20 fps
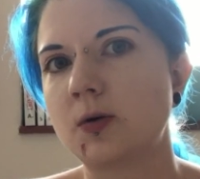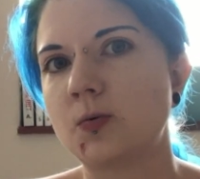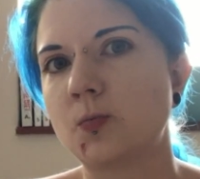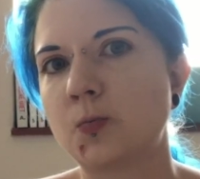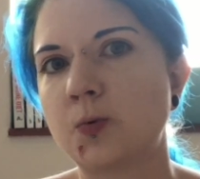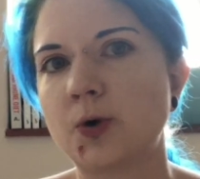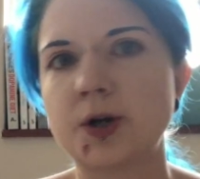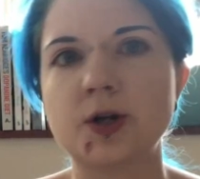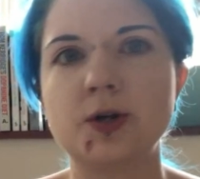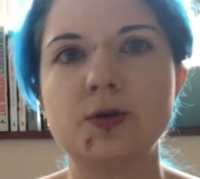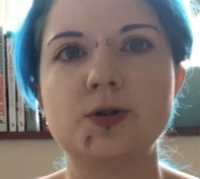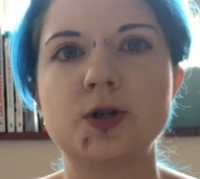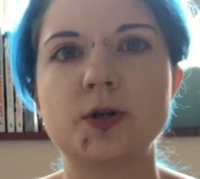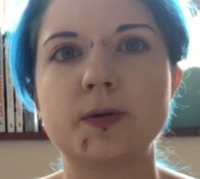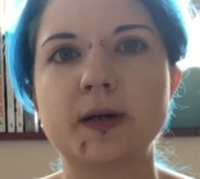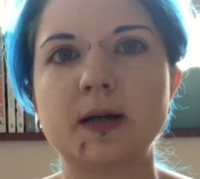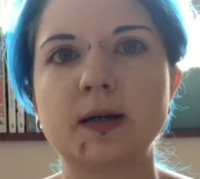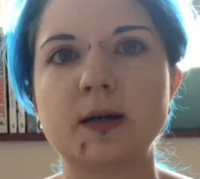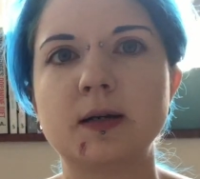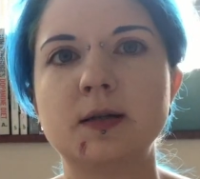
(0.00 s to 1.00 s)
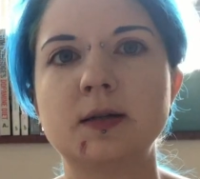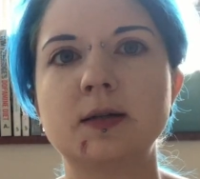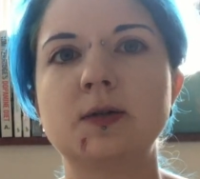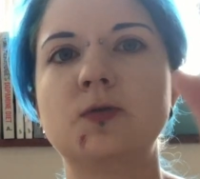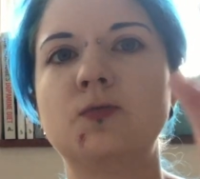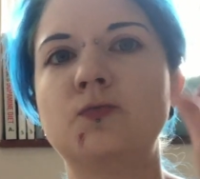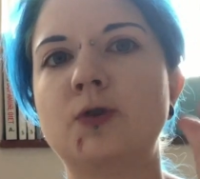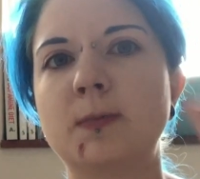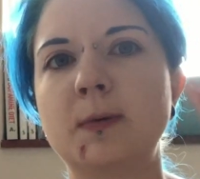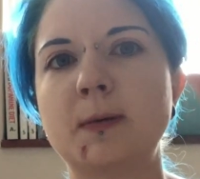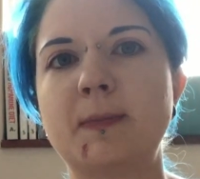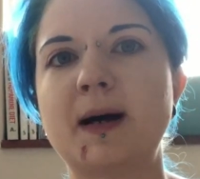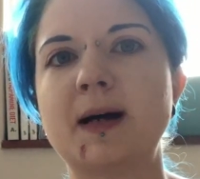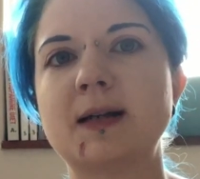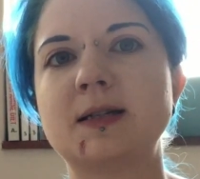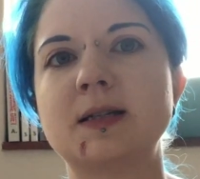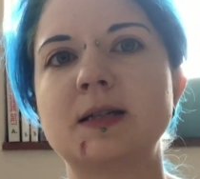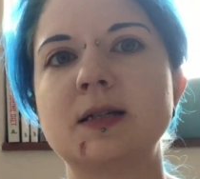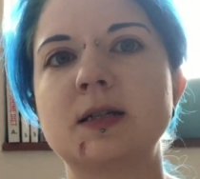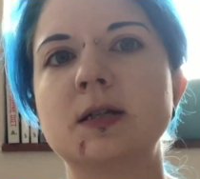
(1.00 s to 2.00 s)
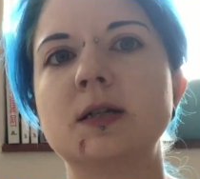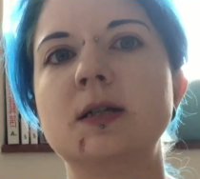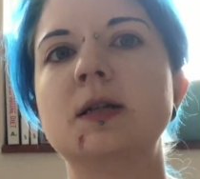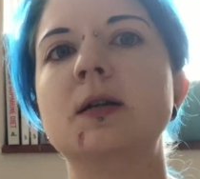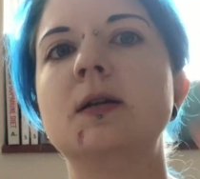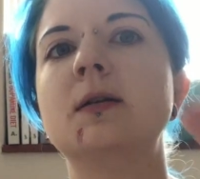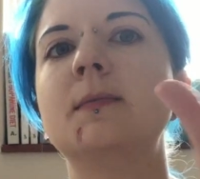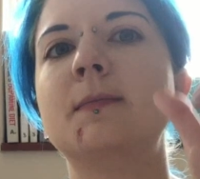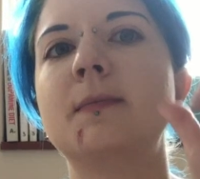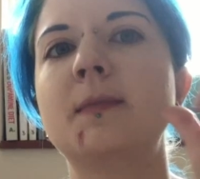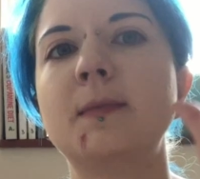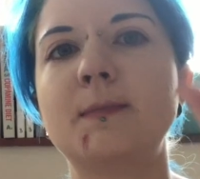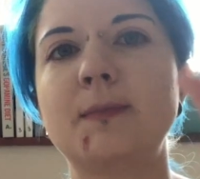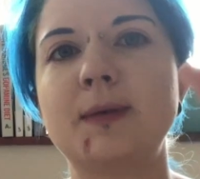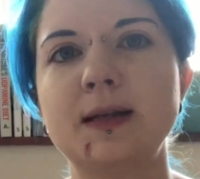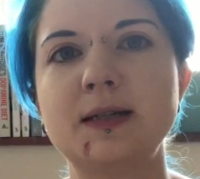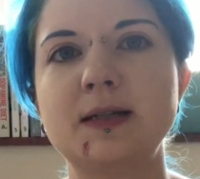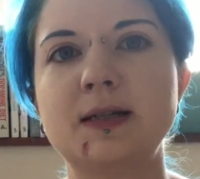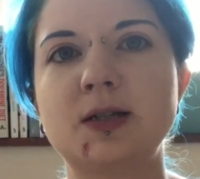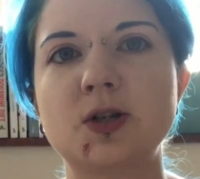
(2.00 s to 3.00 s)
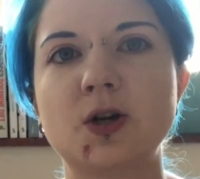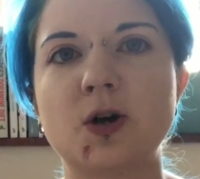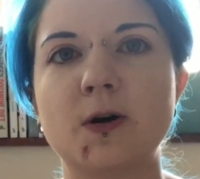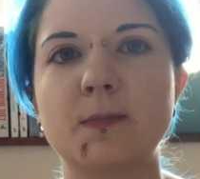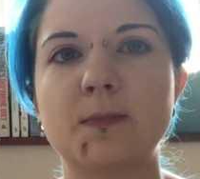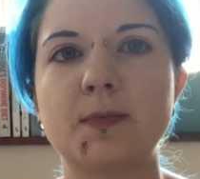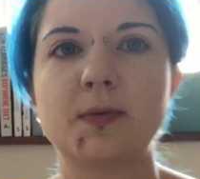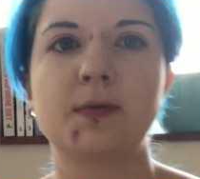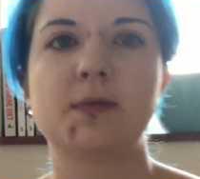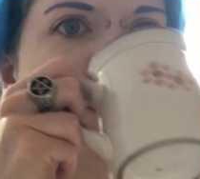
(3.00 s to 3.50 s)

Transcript: What are you doing, Robert Pattinson? Please stop.